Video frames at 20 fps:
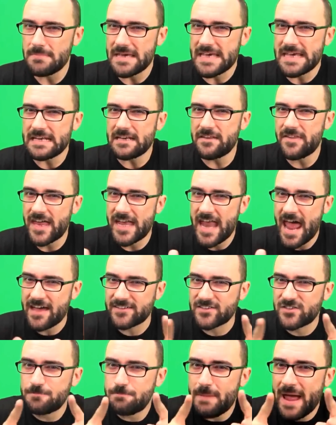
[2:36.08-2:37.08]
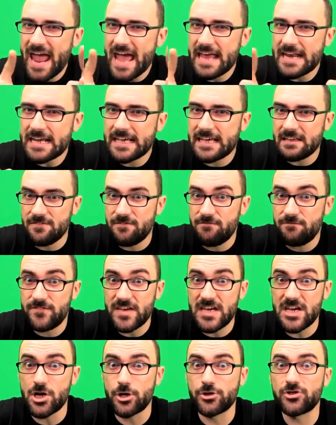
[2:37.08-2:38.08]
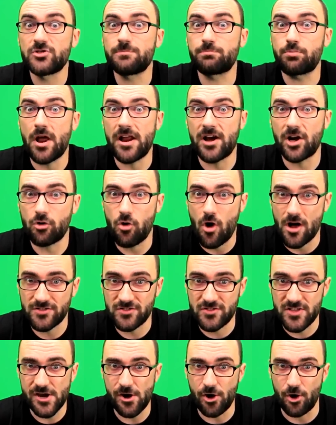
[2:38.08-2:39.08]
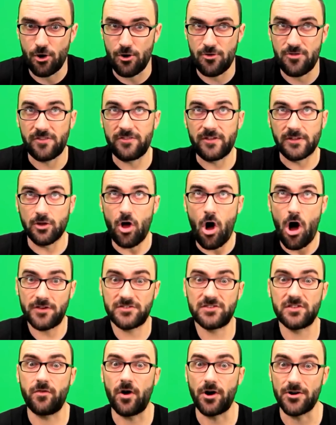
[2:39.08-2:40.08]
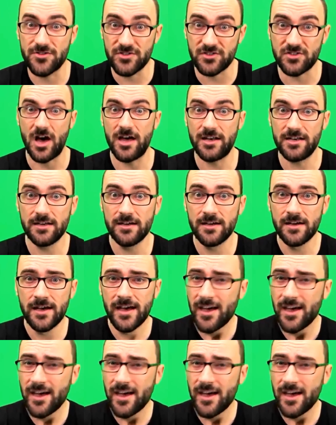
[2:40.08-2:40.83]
mean that as panic and fear spread across the Earth at the loss of our sun,